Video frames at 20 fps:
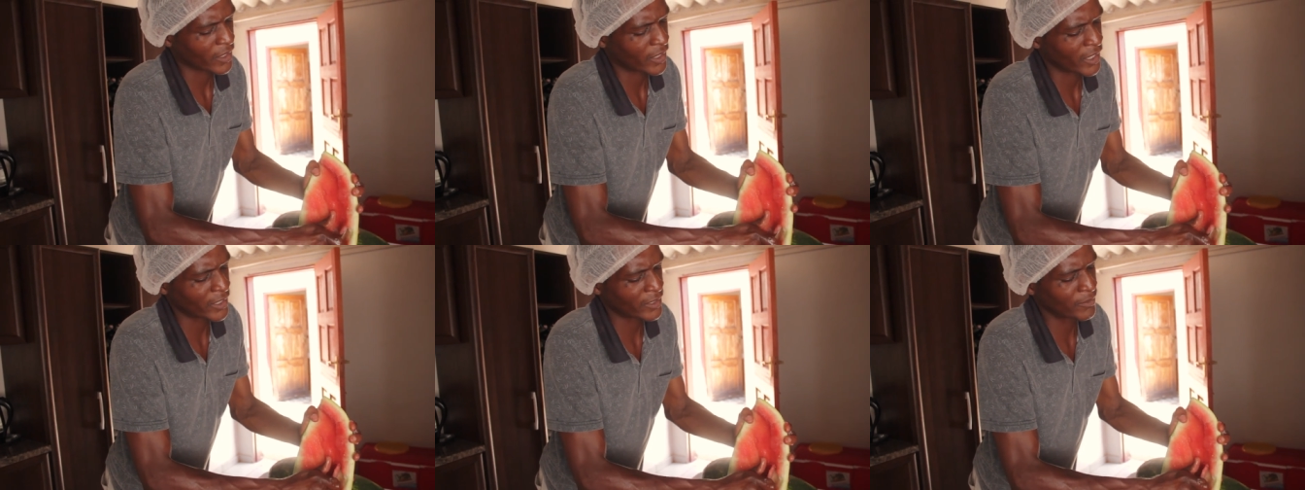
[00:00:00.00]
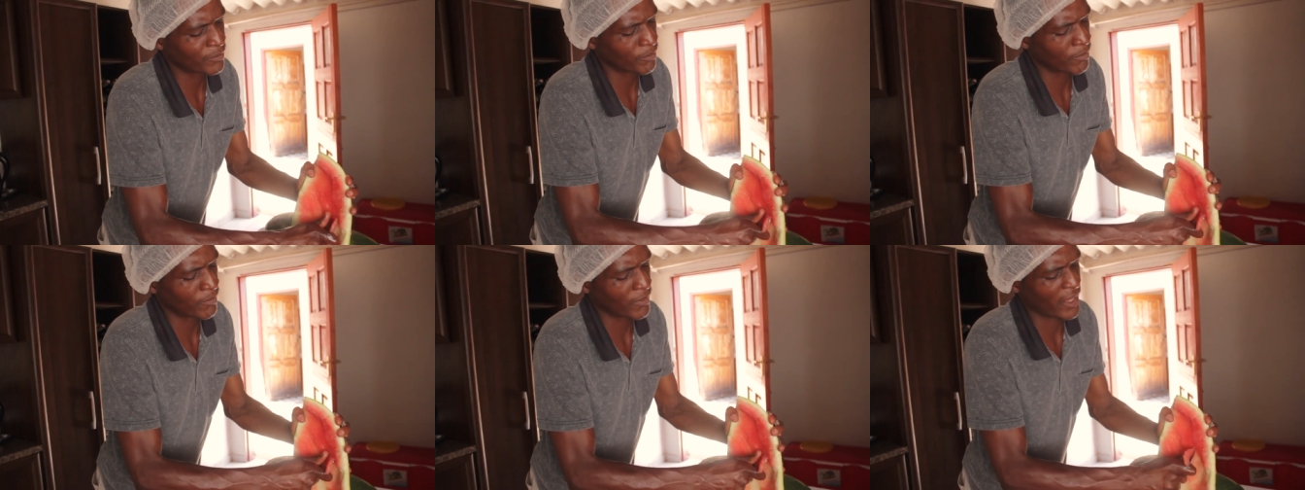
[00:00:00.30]

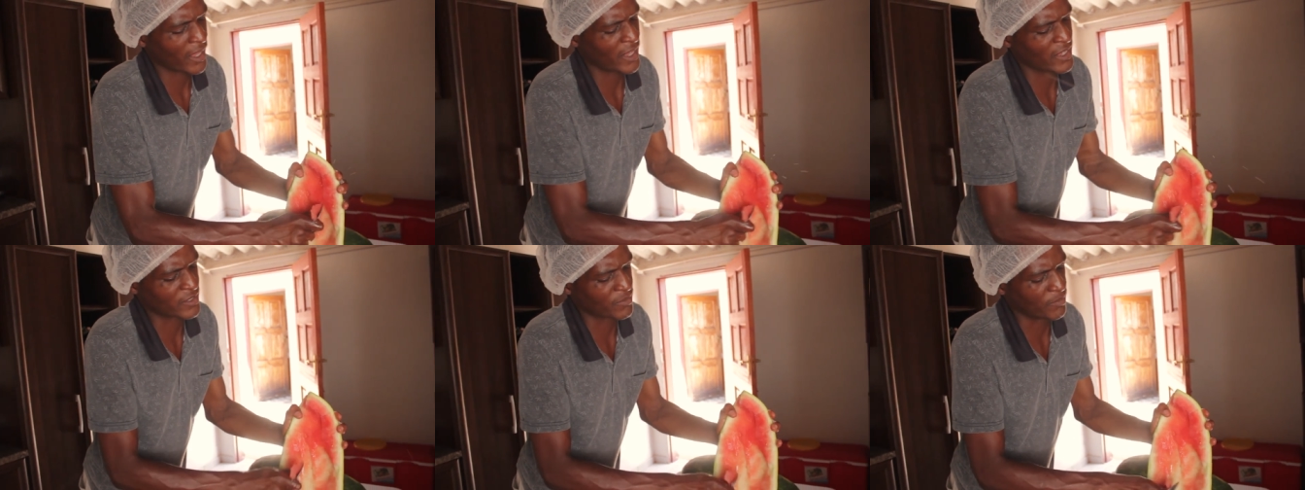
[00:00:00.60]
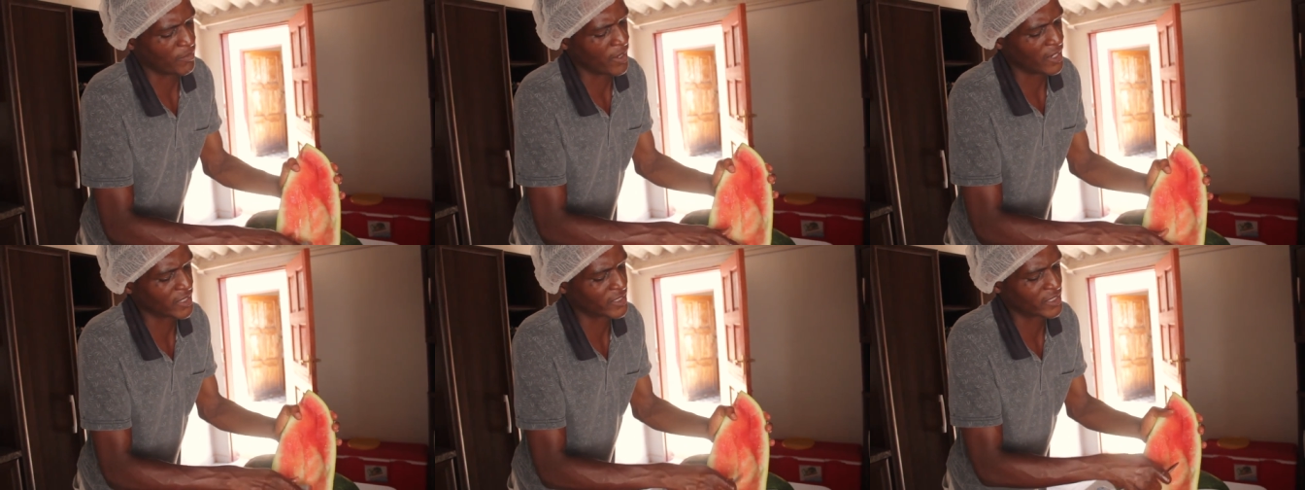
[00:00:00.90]
getting as
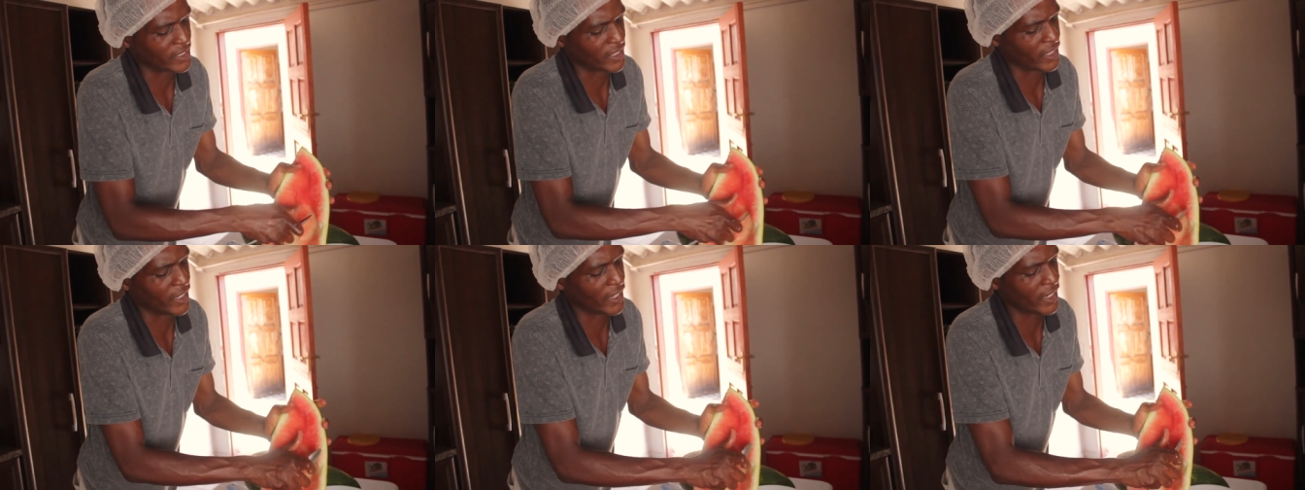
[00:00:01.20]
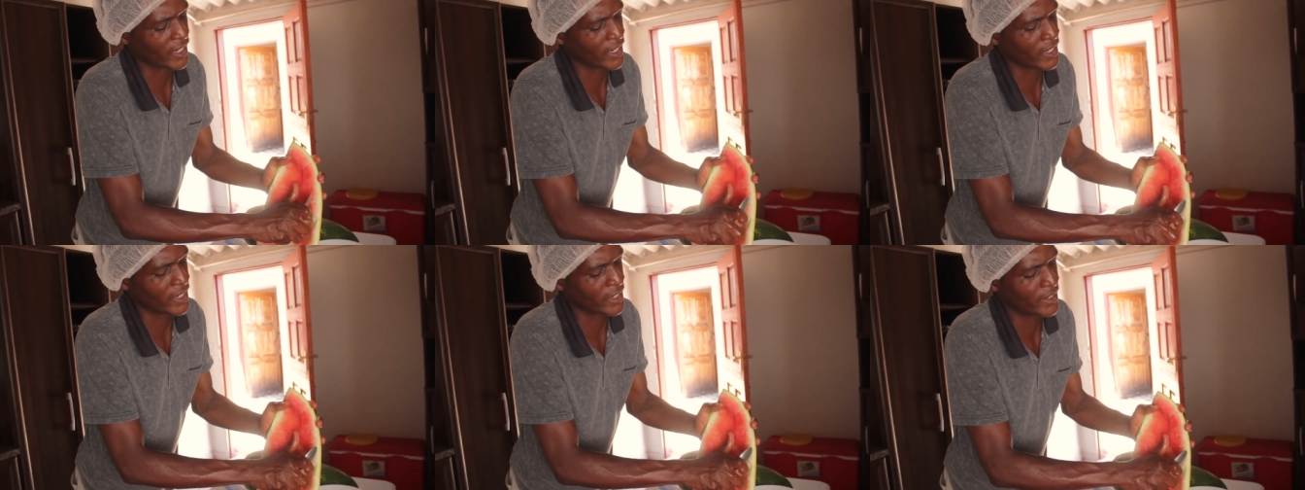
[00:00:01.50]
much
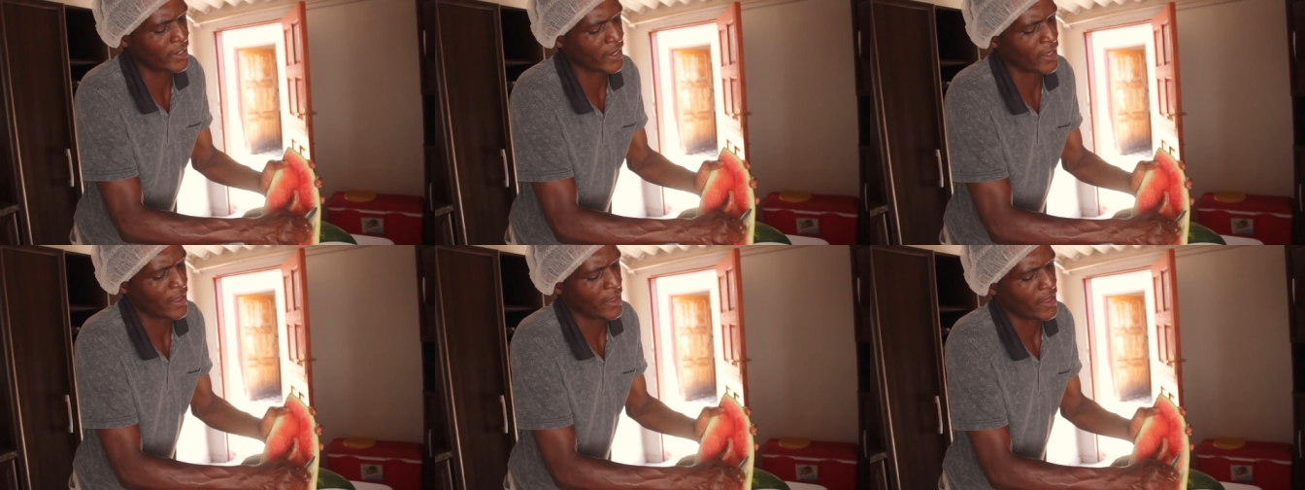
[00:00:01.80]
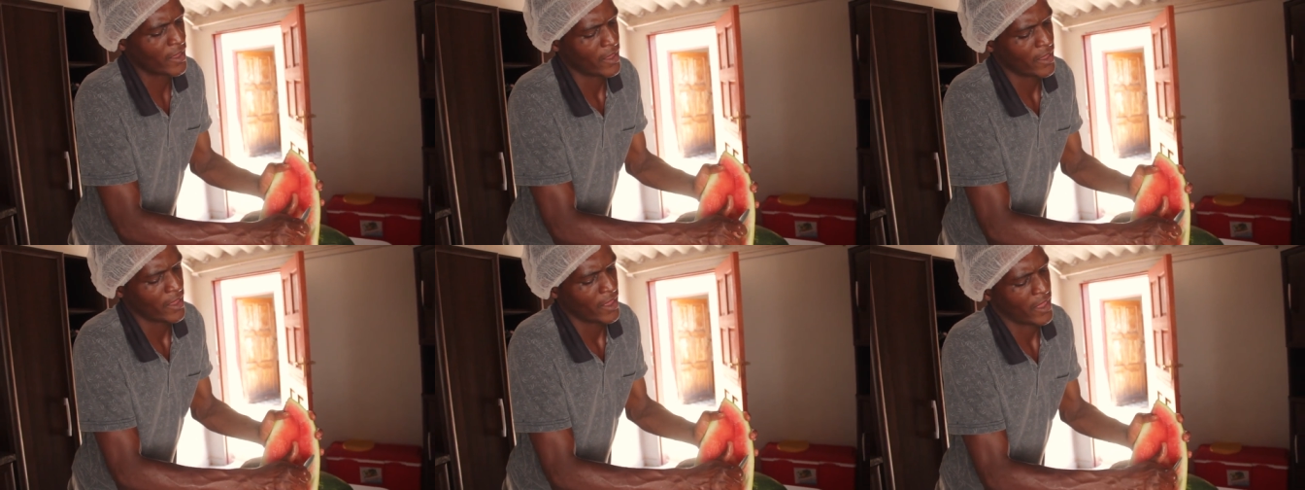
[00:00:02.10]
red
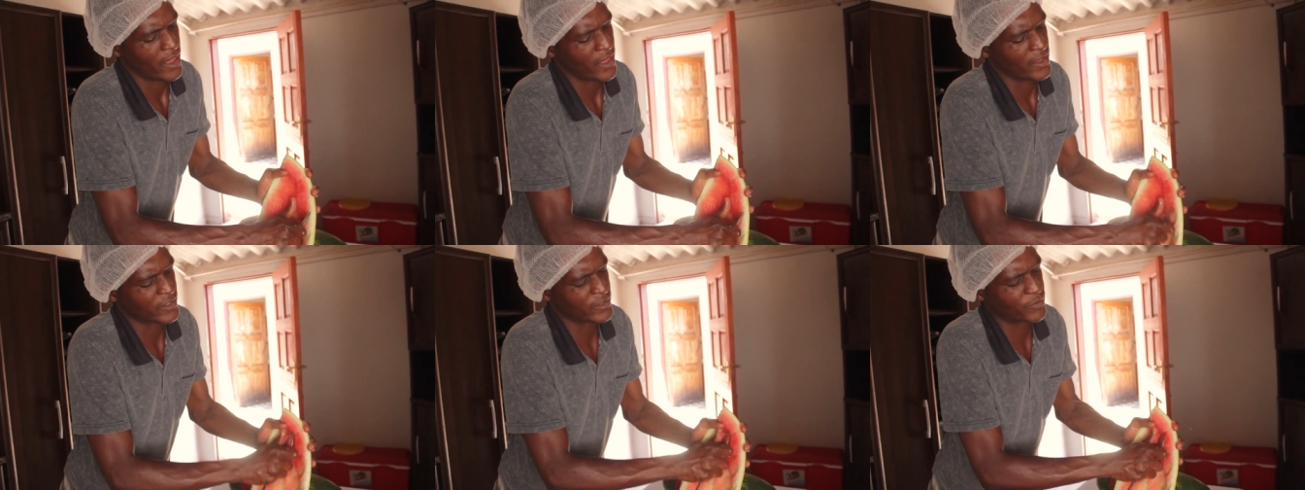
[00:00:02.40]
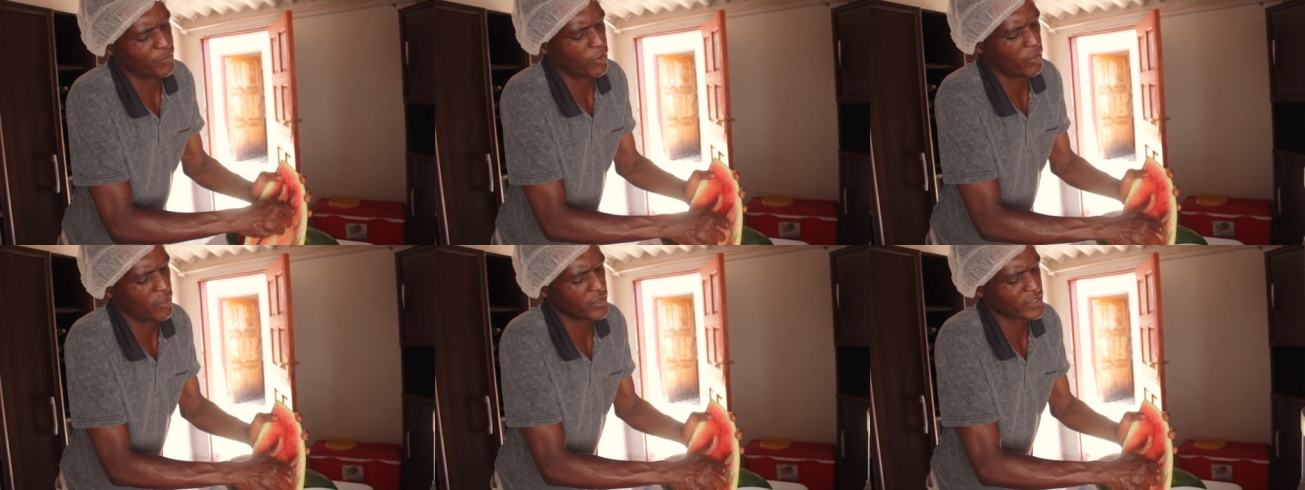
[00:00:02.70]

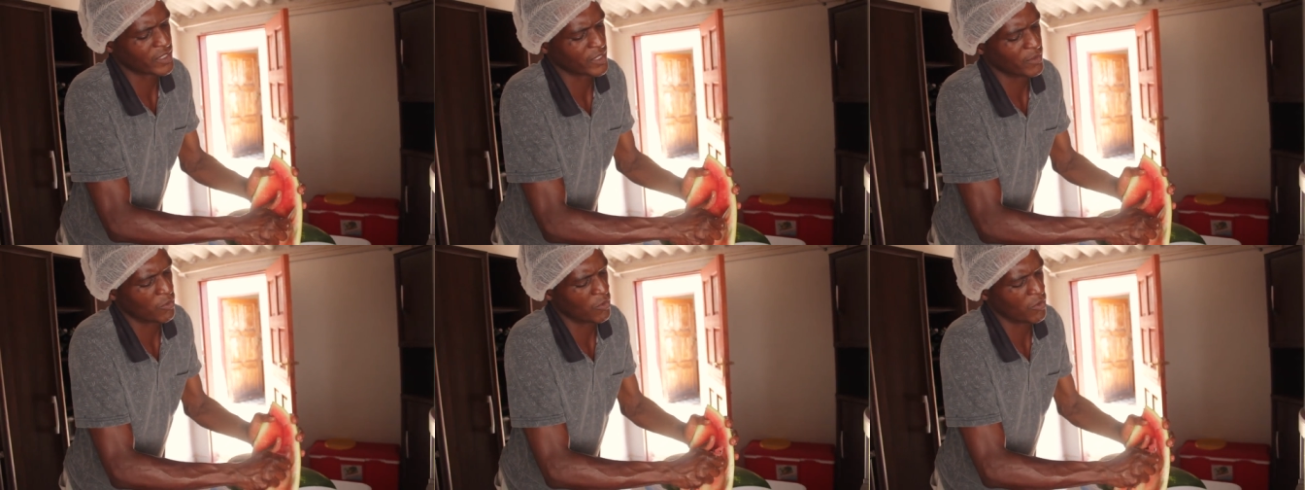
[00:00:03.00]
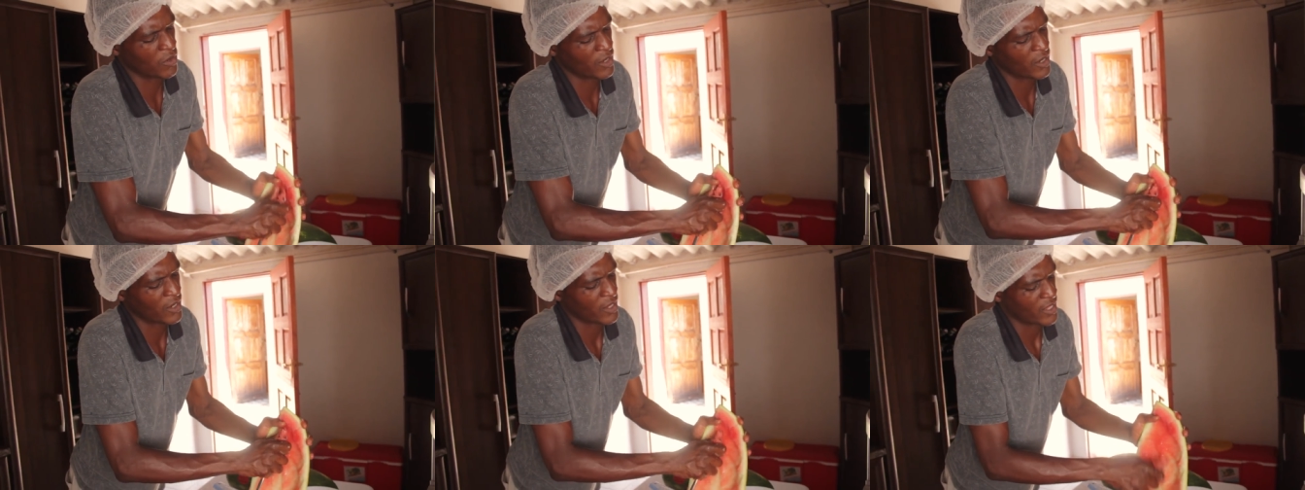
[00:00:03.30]
as
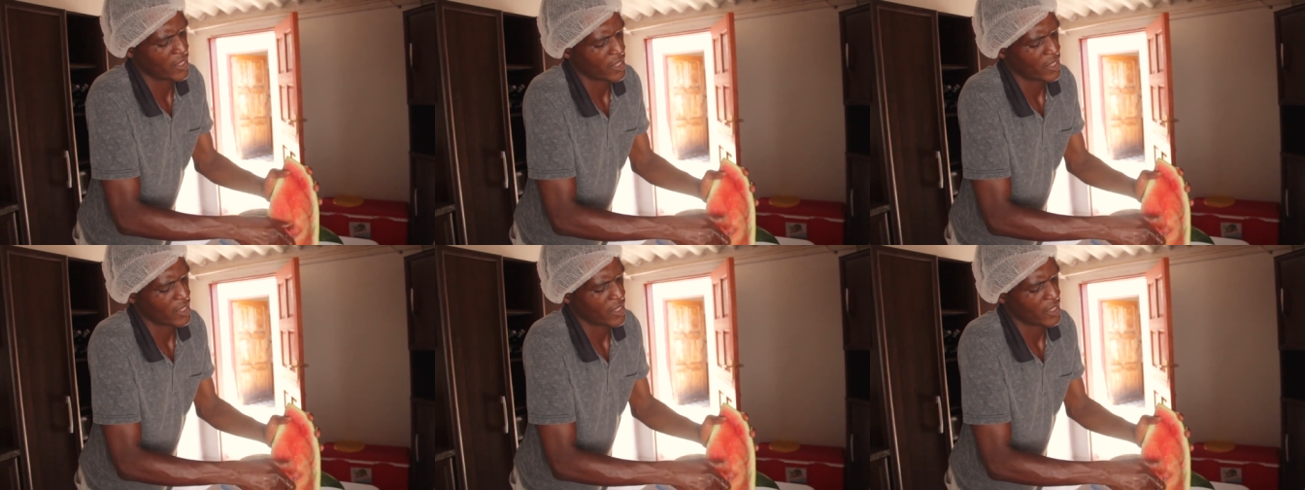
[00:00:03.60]
possible.